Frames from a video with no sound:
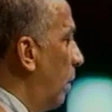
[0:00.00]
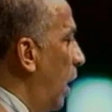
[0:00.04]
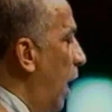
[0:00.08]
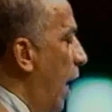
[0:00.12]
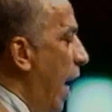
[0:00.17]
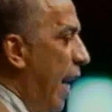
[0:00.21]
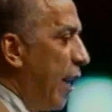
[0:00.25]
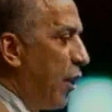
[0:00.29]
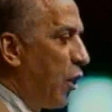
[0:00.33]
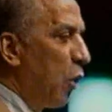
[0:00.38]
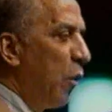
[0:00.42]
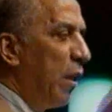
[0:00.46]

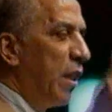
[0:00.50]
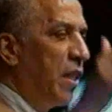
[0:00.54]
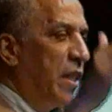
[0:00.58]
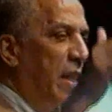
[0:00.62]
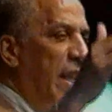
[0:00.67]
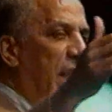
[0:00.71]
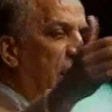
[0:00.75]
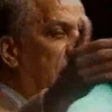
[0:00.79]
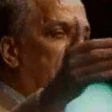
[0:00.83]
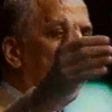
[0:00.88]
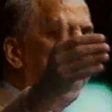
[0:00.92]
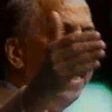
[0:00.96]
And so in
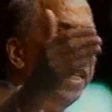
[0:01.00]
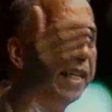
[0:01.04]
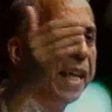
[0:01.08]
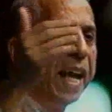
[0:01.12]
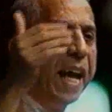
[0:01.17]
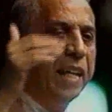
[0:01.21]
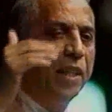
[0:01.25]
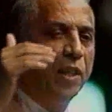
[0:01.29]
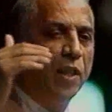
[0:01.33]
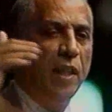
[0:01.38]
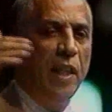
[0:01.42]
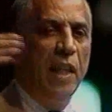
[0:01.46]

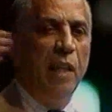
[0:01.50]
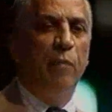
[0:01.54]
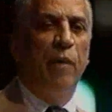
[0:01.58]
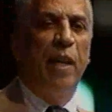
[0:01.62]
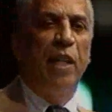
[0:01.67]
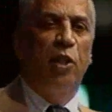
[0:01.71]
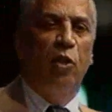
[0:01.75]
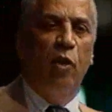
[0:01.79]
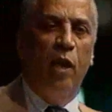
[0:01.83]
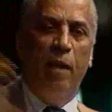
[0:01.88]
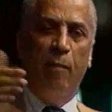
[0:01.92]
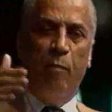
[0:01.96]
1619, when they
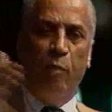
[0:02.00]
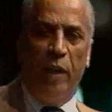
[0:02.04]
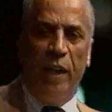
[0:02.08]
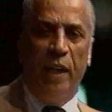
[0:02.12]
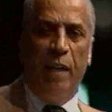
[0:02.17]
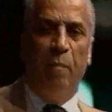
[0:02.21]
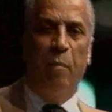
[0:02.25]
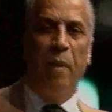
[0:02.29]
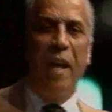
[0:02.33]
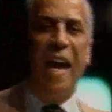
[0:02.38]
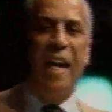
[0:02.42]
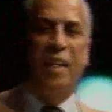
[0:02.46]
started
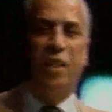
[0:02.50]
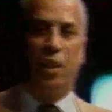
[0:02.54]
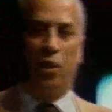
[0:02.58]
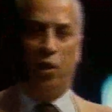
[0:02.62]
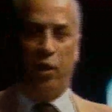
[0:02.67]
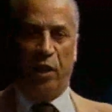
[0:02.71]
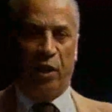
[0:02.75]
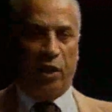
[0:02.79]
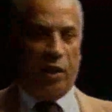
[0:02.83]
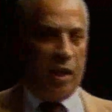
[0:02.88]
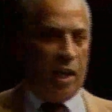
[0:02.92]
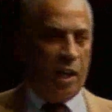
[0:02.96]
bringing blacks into
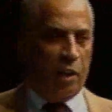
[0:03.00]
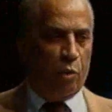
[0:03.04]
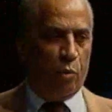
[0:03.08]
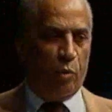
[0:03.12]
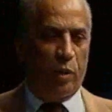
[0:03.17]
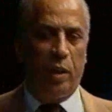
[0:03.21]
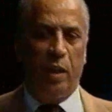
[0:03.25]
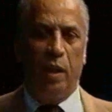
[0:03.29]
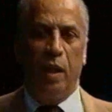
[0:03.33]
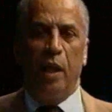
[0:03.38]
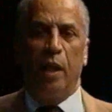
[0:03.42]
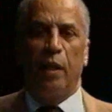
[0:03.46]
this country,